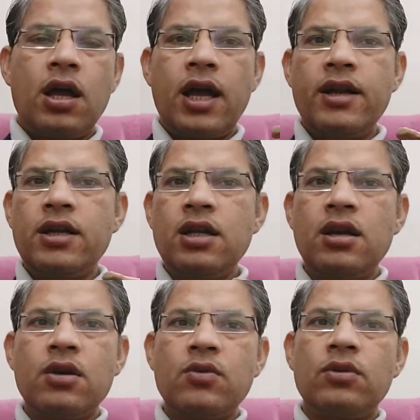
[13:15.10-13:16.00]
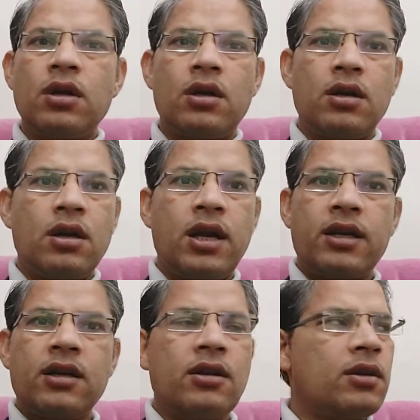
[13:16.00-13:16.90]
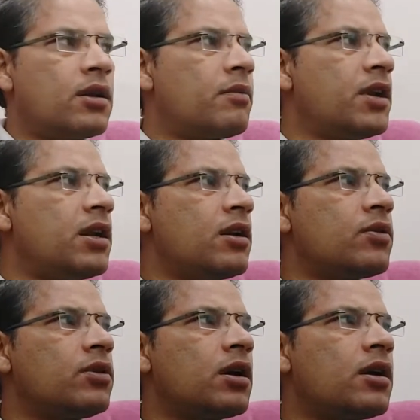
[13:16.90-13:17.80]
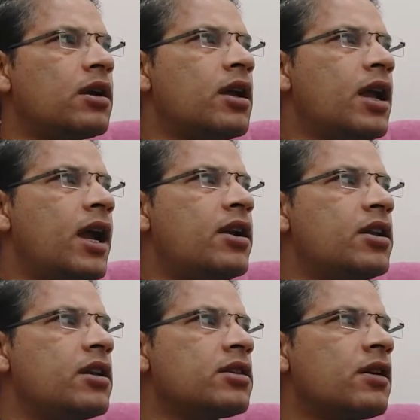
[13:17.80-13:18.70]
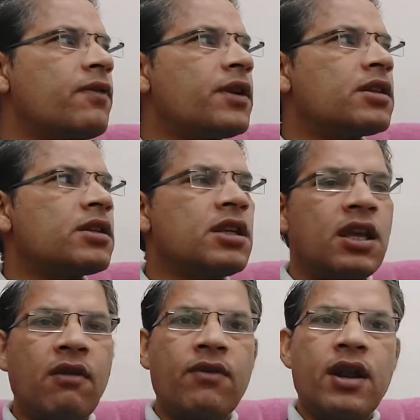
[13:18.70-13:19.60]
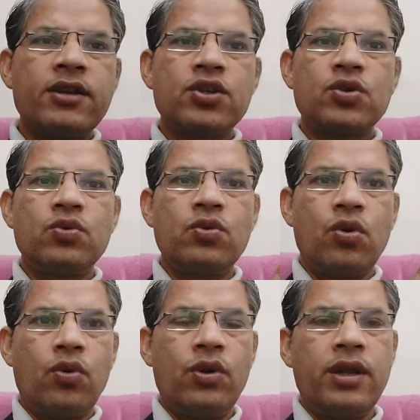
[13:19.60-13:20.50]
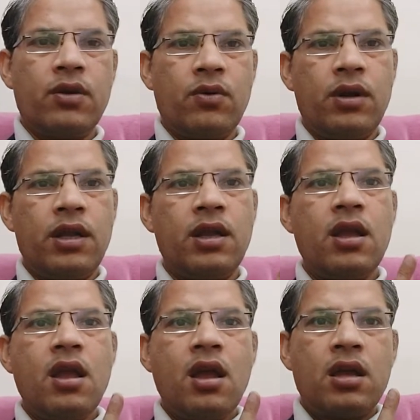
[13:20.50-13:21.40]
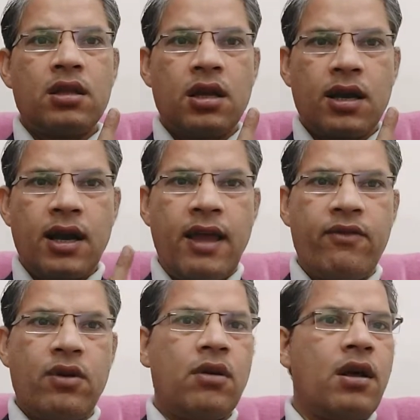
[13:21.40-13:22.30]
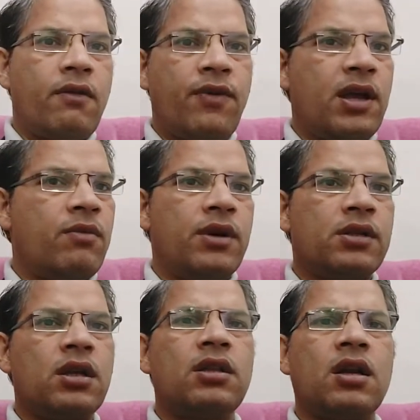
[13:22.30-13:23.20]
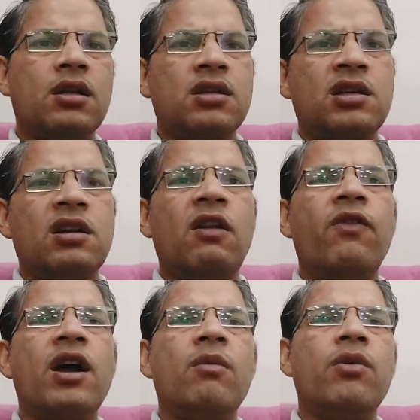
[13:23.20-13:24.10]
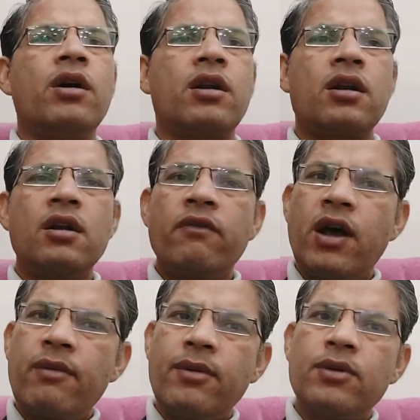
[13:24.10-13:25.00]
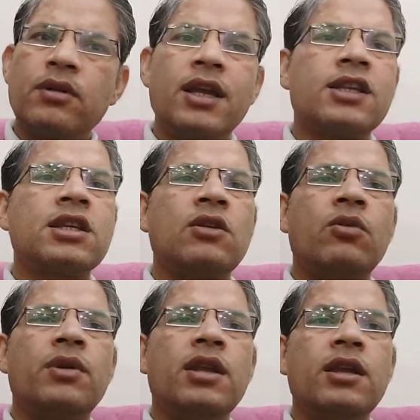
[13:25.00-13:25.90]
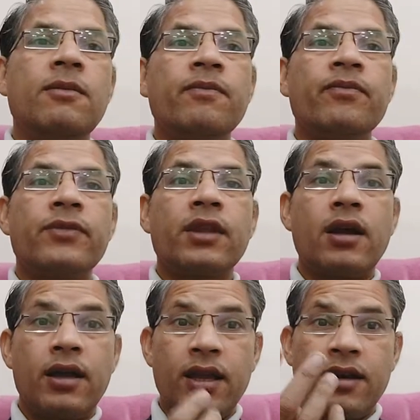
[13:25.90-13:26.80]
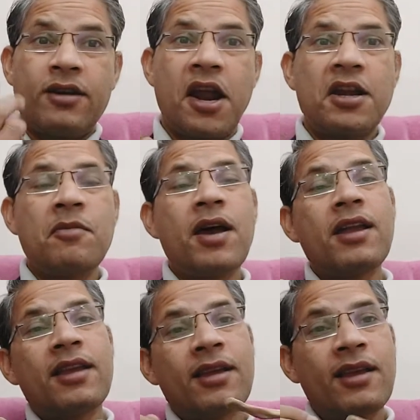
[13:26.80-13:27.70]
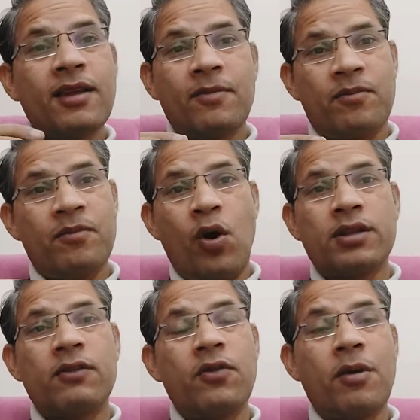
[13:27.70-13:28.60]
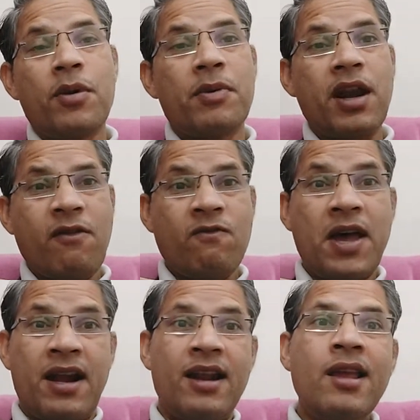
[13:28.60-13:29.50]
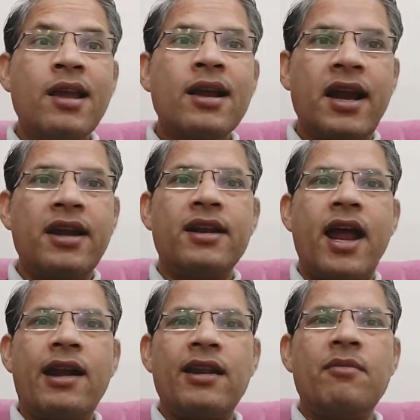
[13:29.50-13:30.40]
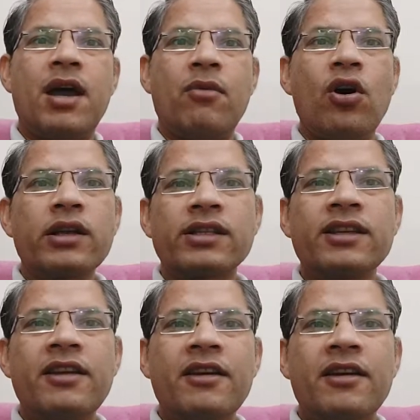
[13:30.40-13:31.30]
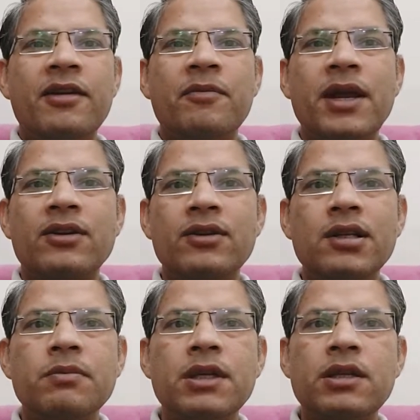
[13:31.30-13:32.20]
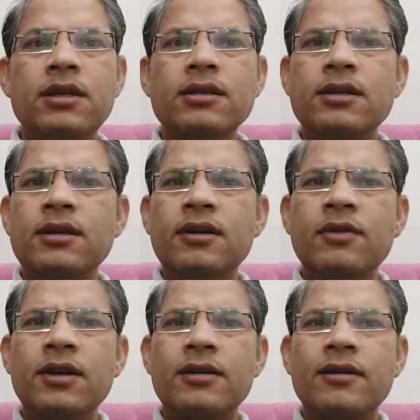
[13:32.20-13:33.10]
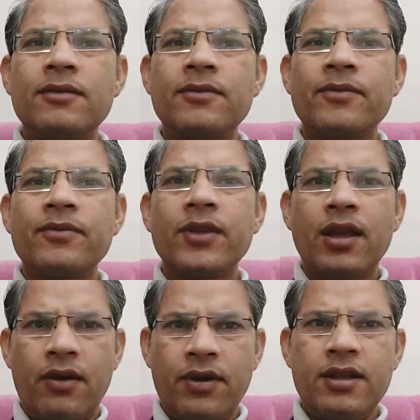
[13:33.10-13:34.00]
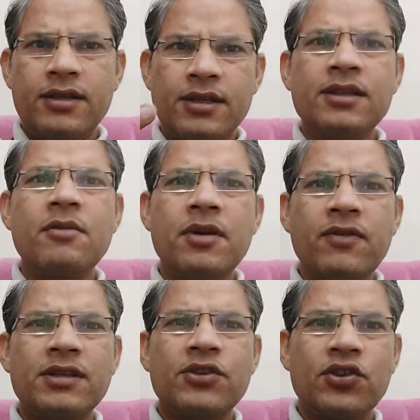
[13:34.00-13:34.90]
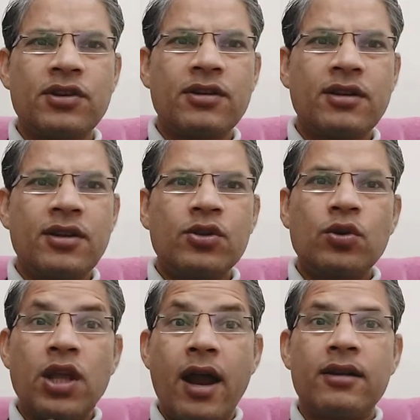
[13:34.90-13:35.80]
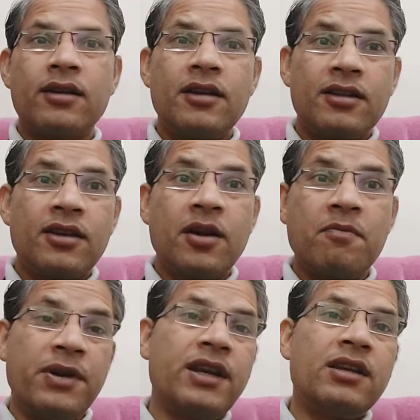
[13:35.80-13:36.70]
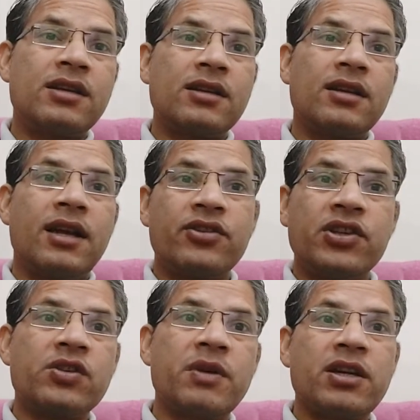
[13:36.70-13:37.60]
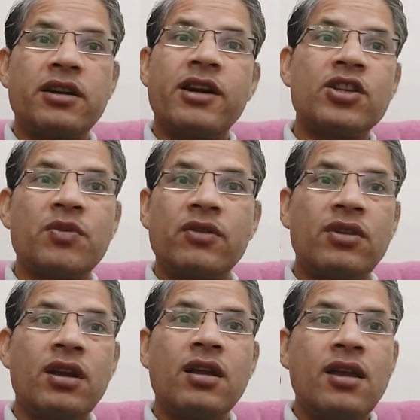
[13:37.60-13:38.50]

anterior 2/3, lateral, medial 2/3, anterior surface give rise to only and only the clavicular fibers. Other are sternal fiber, fiber from the external oblique. Again, write in my box if you are preparing well. Kindly write in my box pectoralis major inserted there. And we discussed in the previous session, so that the complete adjustment and attachment of the